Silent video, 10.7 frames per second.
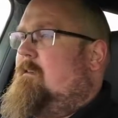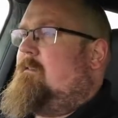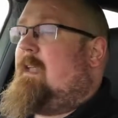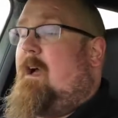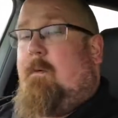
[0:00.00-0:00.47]

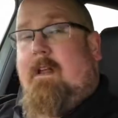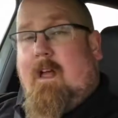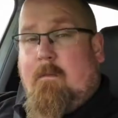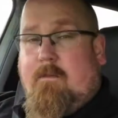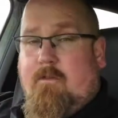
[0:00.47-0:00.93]
Now, when it
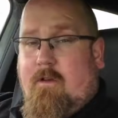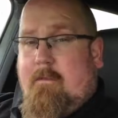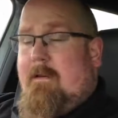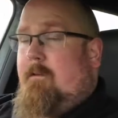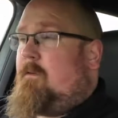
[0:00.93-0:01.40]
comes to trim
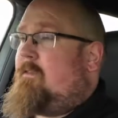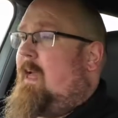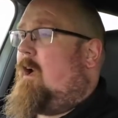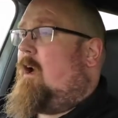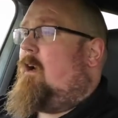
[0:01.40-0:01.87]
levels, there
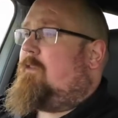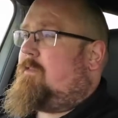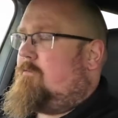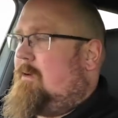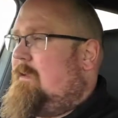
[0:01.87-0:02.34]
are
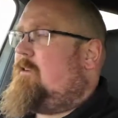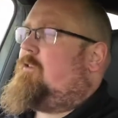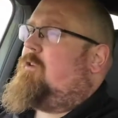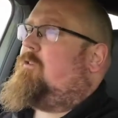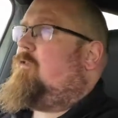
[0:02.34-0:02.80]
3 to
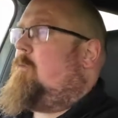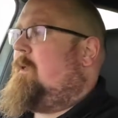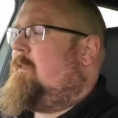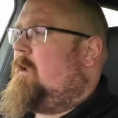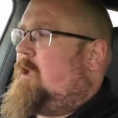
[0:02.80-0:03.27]
choose from
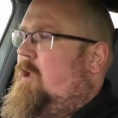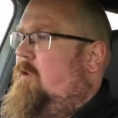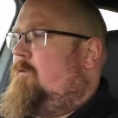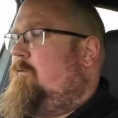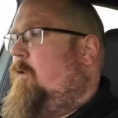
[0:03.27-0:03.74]
in the
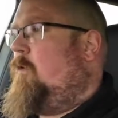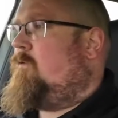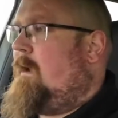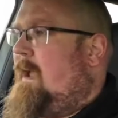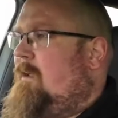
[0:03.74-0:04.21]
Q4
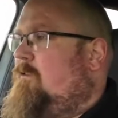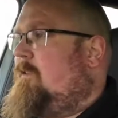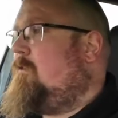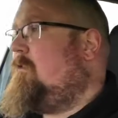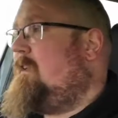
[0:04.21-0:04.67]
range.
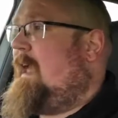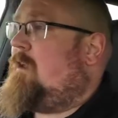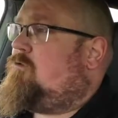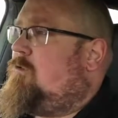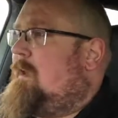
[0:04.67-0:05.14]
There is the
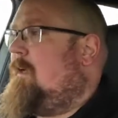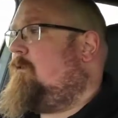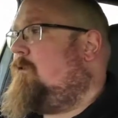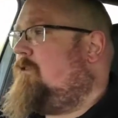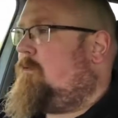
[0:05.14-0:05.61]

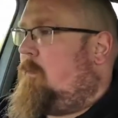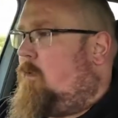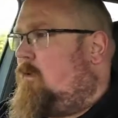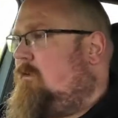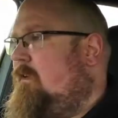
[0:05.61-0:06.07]
entry-level
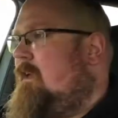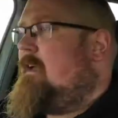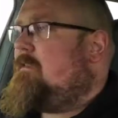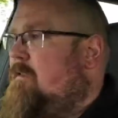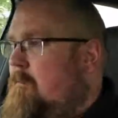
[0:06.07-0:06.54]
Sport,
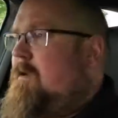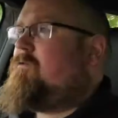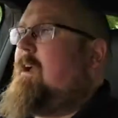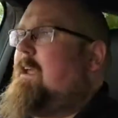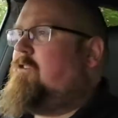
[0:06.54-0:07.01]
the
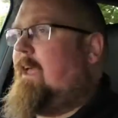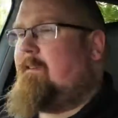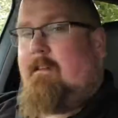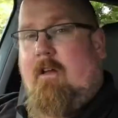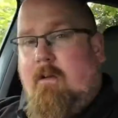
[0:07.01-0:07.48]
mid-range
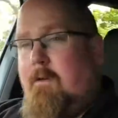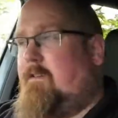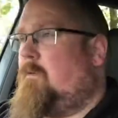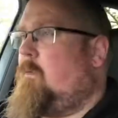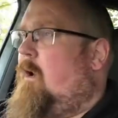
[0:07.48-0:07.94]
S-Line,
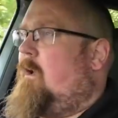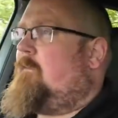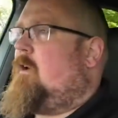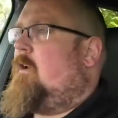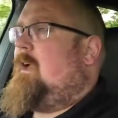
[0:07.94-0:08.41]
which is what
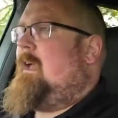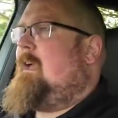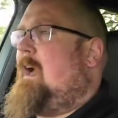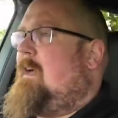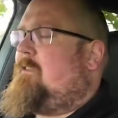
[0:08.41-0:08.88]
I've got
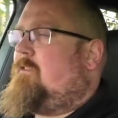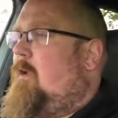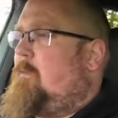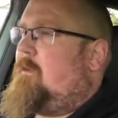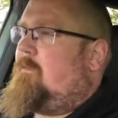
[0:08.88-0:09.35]
here, and the
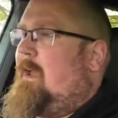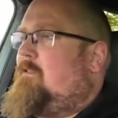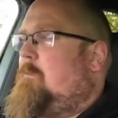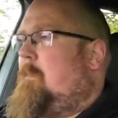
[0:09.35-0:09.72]
top-of-the-range